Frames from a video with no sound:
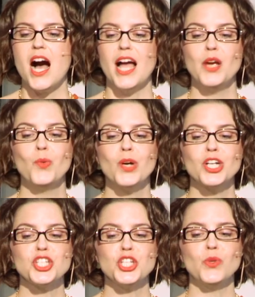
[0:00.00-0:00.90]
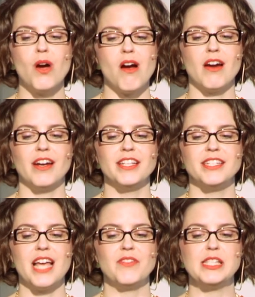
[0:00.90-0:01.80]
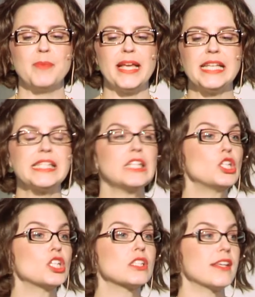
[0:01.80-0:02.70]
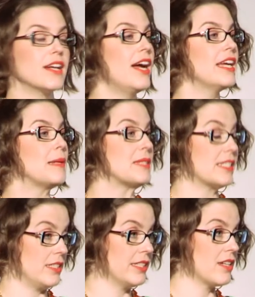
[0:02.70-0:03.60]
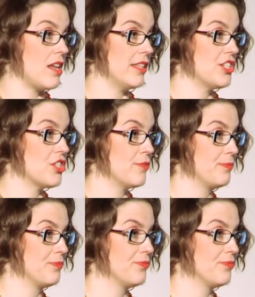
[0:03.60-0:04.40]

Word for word: I work too hard to have a space that looks like I am still in college.